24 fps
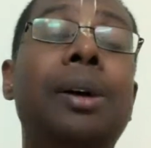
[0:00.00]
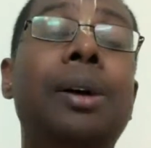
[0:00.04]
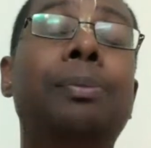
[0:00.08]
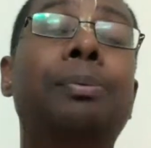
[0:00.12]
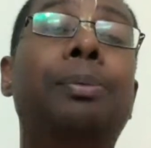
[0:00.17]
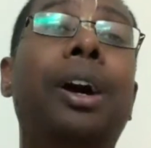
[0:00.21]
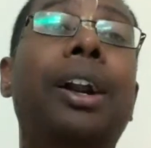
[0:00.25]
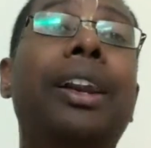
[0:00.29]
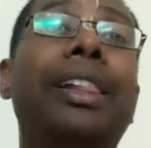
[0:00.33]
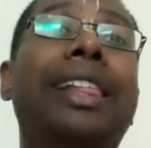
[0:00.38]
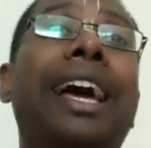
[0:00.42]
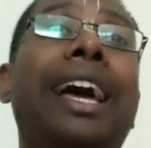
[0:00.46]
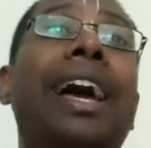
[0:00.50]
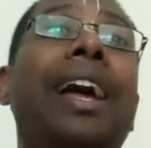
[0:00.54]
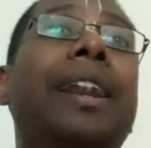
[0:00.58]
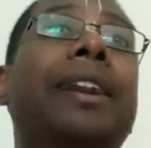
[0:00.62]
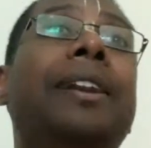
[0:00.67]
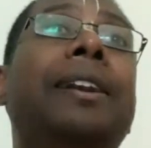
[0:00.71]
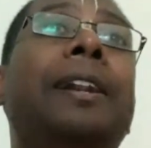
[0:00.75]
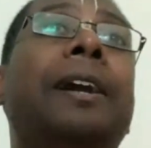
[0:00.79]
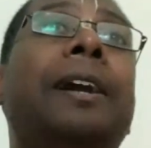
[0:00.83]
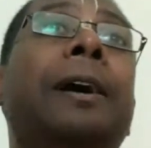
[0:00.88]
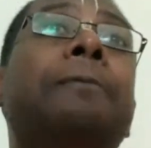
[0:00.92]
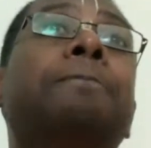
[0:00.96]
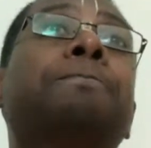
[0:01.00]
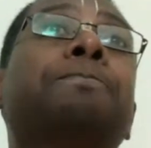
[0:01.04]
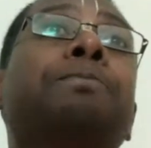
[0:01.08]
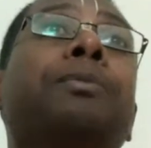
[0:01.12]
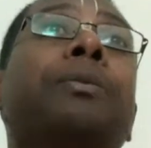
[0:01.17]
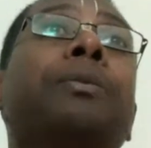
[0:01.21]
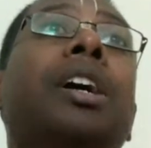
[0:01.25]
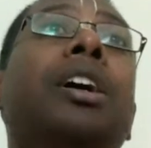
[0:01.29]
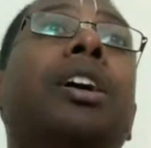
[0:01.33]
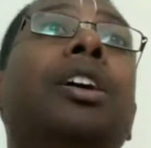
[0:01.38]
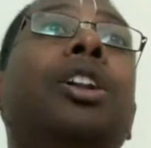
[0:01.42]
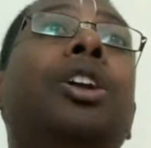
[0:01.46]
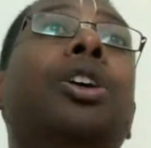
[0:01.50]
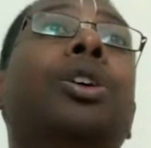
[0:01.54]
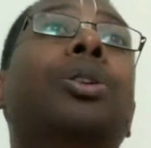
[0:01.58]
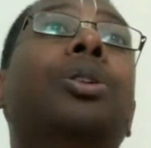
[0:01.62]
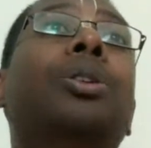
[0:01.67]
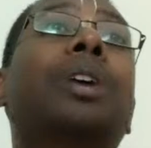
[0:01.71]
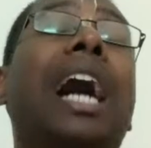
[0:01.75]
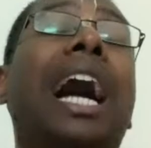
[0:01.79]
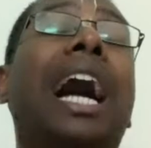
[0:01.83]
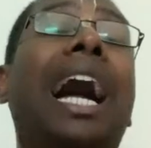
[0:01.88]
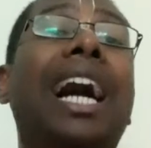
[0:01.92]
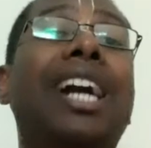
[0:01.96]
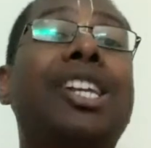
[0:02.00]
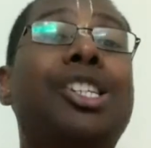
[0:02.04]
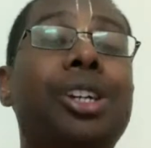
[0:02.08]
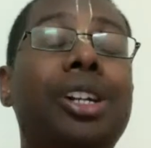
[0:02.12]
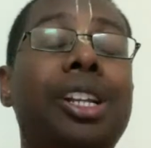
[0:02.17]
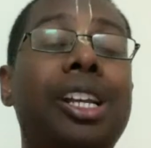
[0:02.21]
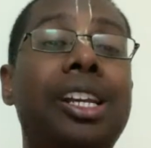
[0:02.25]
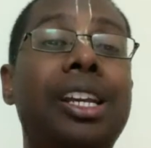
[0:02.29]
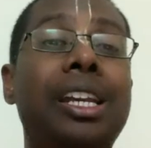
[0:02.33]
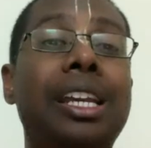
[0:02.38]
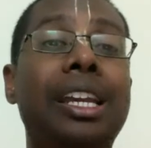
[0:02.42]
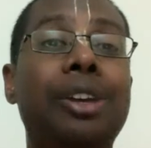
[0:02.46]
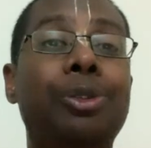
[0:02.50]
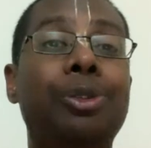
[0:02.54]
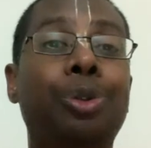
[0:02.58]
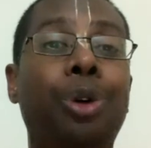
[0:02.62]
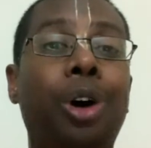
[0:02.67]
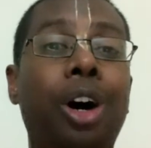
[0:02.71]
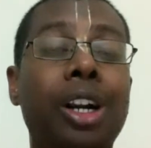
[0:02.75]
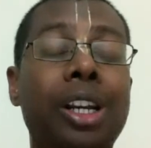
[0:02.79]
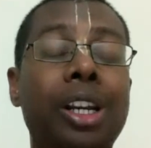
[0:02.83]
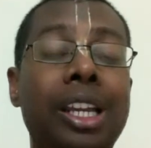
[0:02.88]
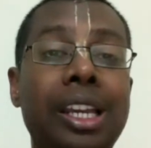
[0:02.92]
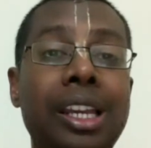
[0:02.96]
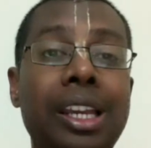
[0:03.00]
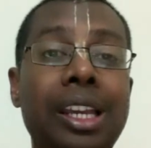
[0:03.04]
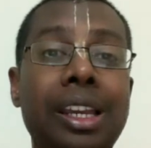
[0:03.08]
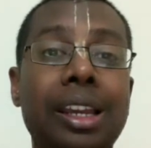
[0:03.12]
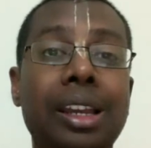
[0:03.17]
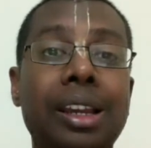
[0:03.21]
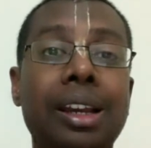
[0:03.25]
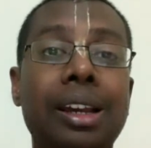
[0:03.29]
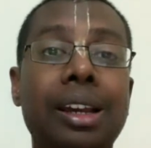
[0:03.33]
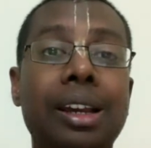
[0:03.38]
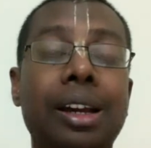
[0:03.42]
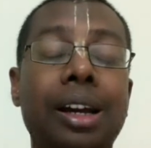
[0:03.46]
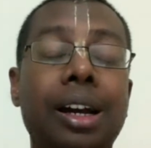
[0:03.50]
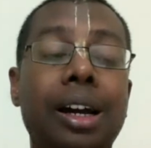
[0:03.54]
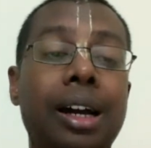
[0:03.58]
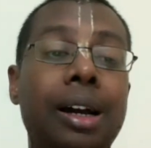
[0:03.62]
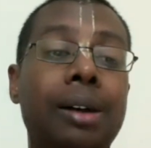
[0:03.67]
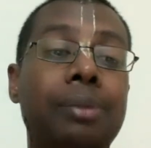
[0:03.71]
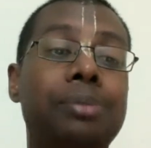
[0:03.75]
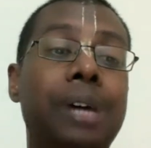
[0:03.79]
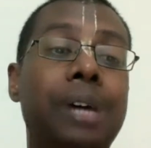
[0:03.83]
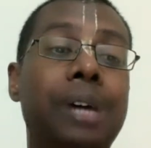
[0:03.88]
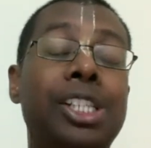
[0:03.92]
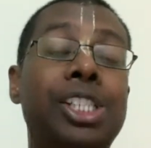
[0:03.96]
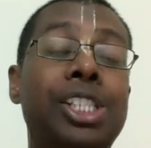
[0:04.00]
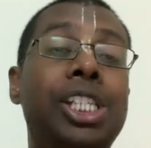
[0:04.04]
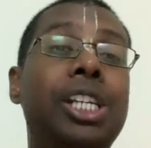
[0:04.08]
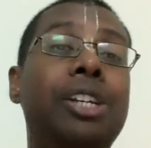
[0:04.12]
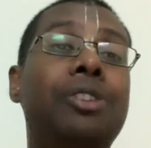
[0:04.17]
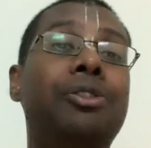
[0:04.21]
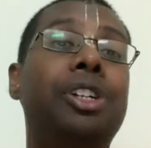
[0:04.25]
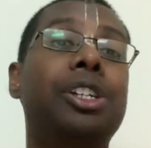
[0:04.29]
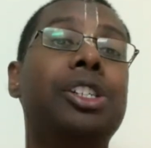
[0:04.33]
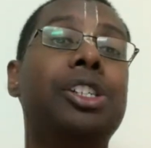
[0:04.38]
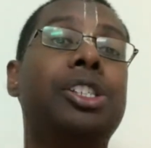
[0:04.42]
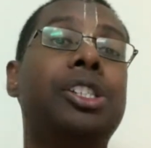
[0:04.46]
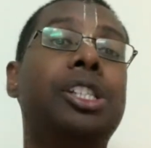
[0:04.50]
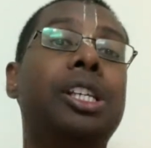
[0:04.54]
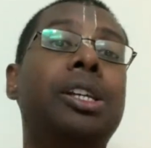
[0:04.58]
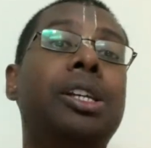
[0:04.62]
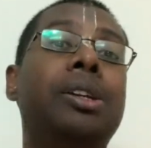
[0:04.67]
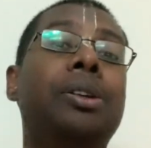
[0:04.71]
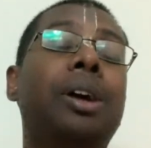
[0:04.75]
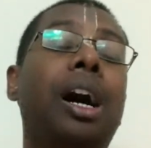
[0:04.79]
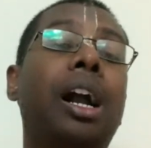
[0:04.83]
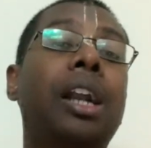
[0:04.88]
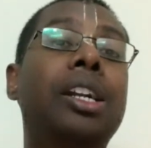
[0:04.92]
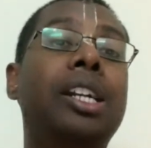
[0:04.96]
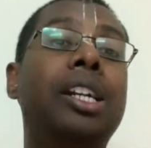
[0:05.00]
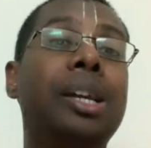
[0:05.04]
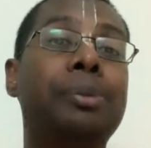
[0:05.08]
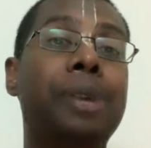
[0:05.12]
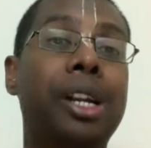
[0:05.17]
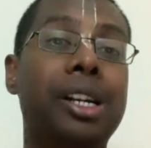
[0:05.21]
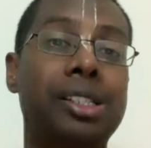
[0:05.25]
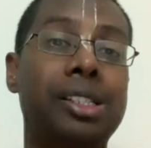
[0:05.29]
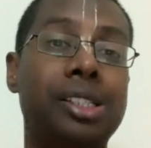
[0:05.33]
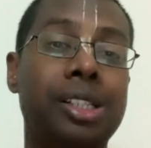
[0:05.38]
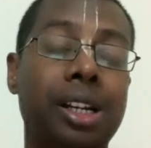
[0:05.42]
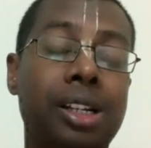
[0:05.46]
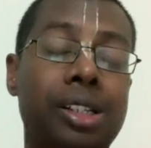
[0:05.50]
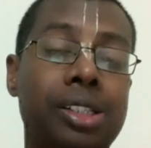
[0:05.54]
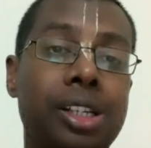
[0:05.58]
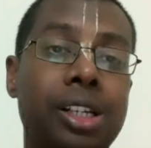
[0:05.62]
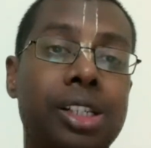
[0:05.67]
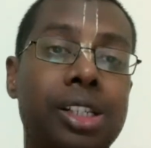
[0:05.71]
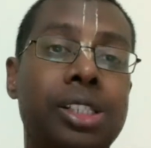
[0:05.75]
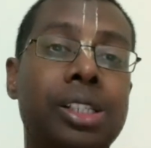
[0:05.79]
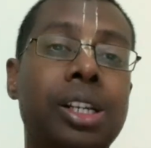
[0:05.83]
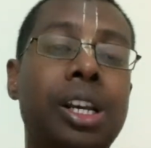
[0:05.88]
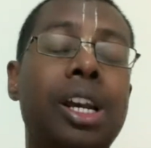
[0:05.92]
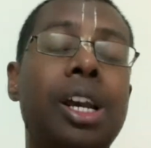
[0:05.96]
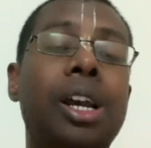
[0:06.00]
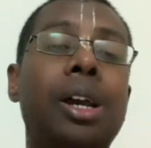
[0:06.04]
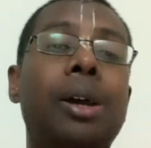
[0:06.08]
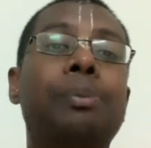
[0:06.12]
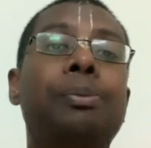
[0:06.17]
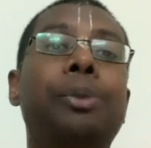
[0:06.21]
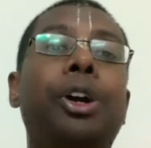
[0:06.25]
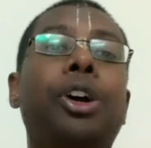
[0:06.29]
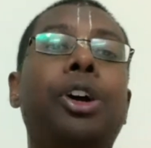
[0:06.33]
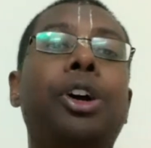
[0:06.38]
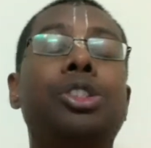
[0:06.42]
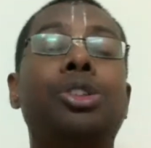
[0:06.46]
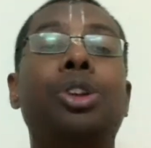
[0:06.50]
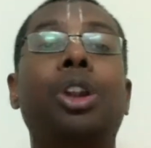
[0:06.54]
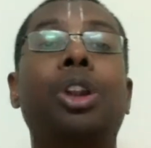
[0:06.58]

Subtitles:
But then no, actually what he achieved is the ultimate success, because